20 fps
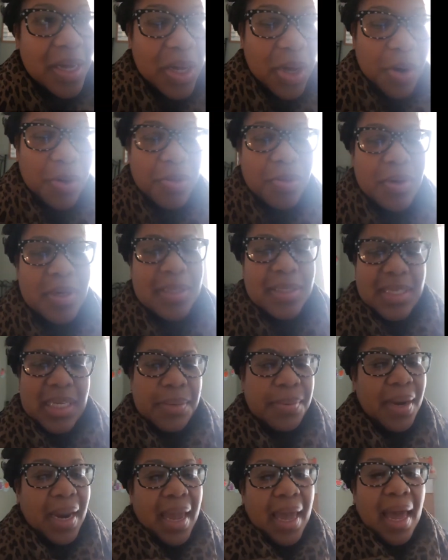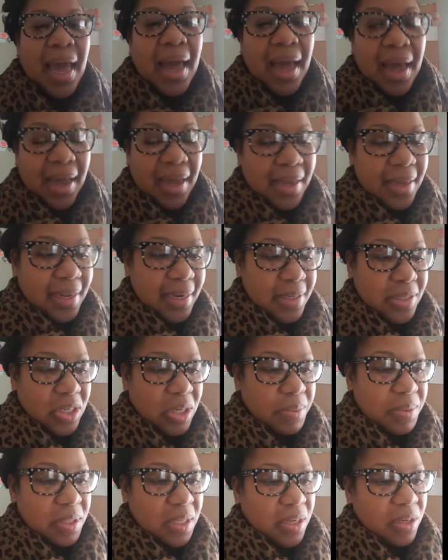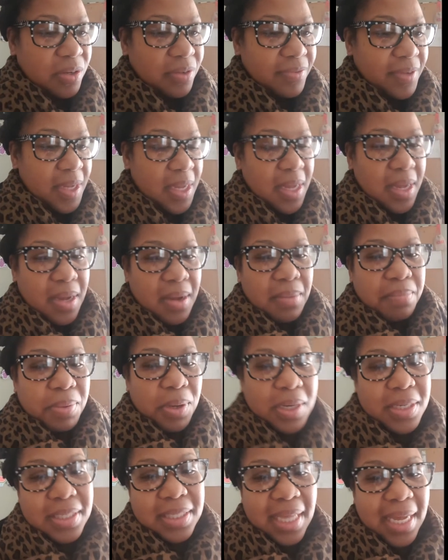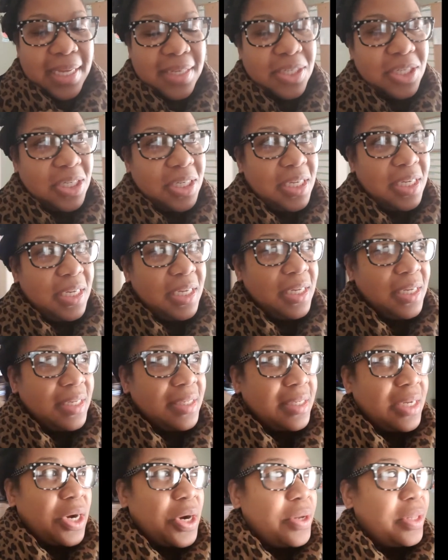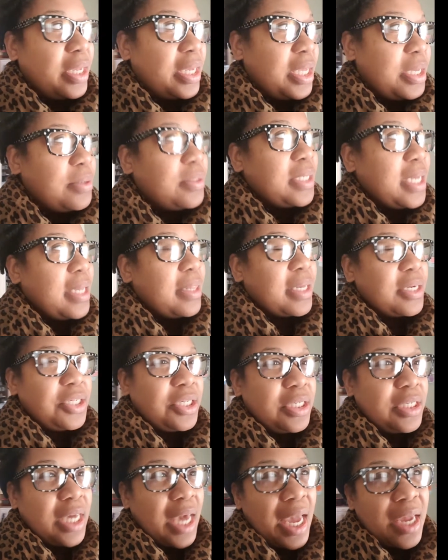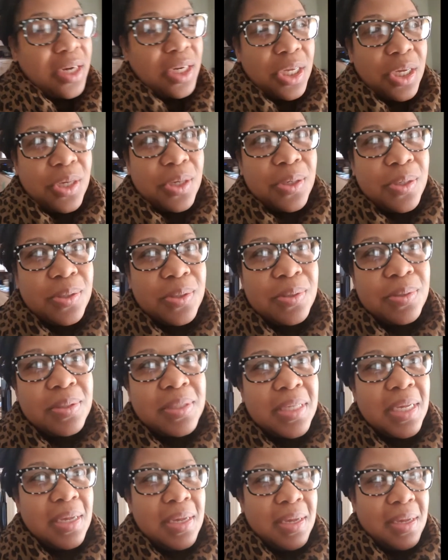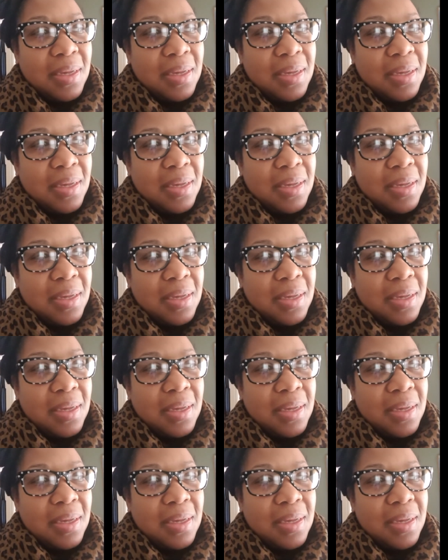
go through to see what I had in terms of books that she is currently using, that she can use,